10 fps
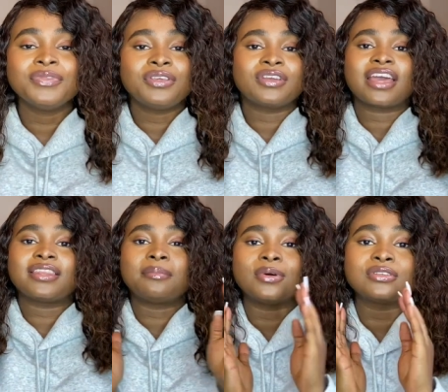you get the
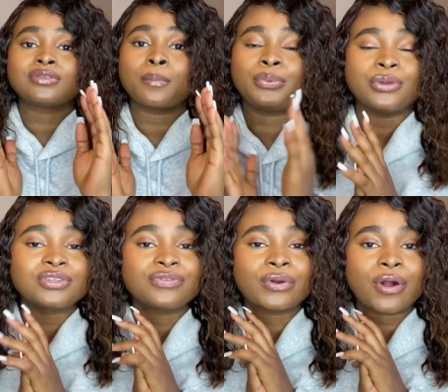most
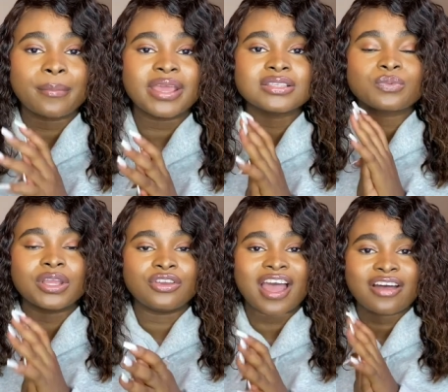beautiful comments
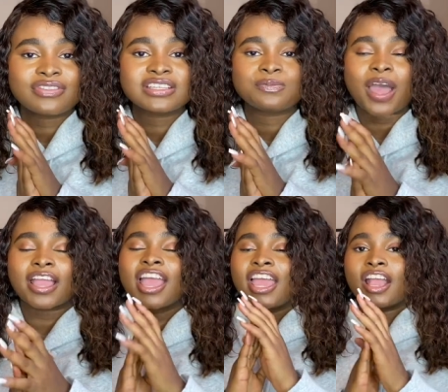when you have this bag
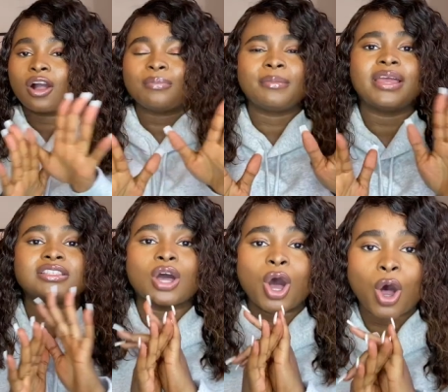it
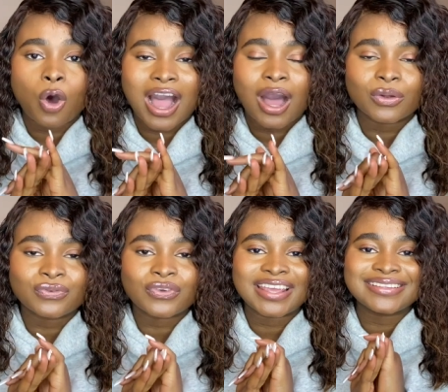complements all
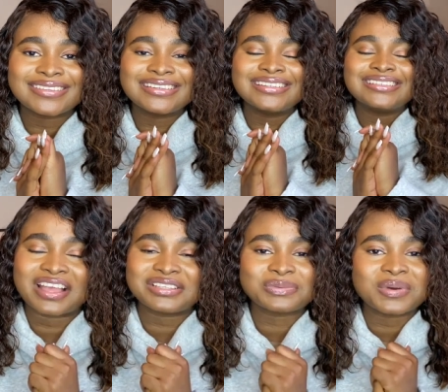outfit I
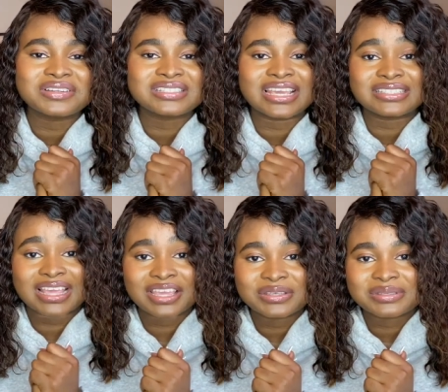just want to say
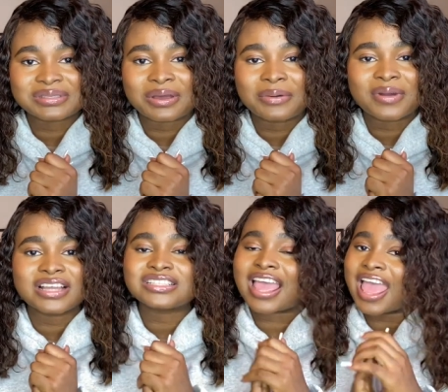thank you so
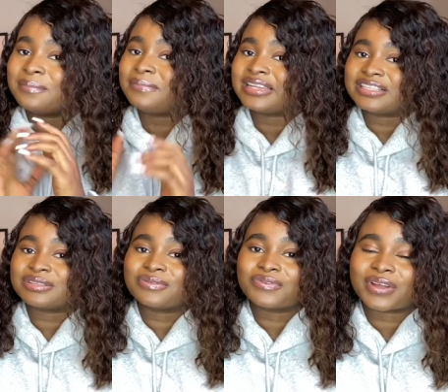much and please
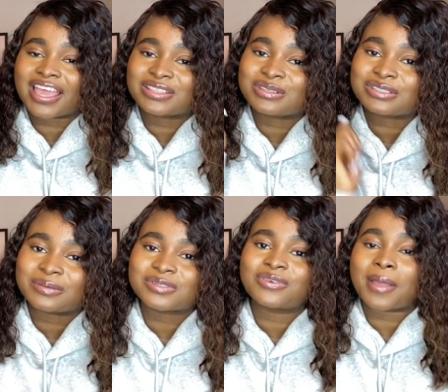don't forget to
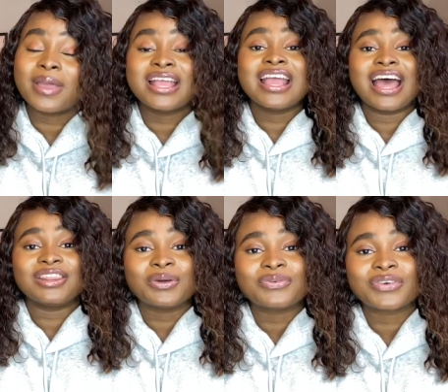subscribe and
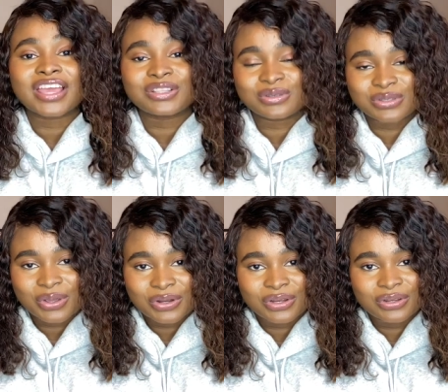don't forget to
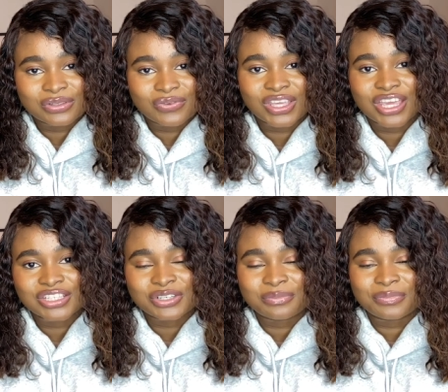turn on the
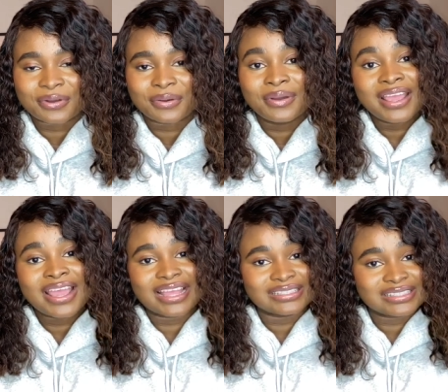notification bell
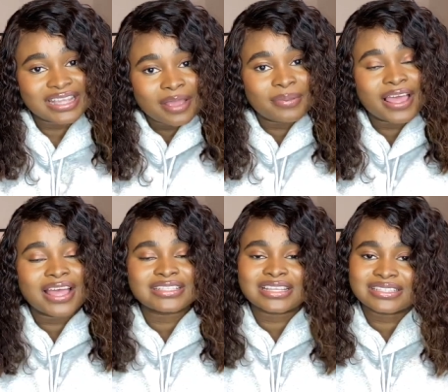and stay
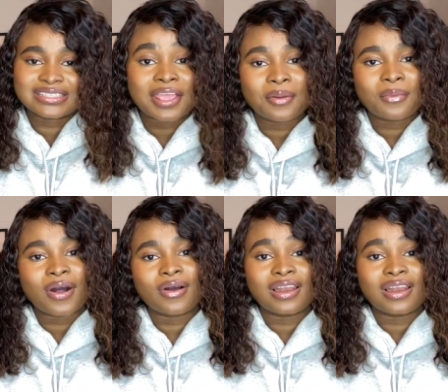blessed and stay well.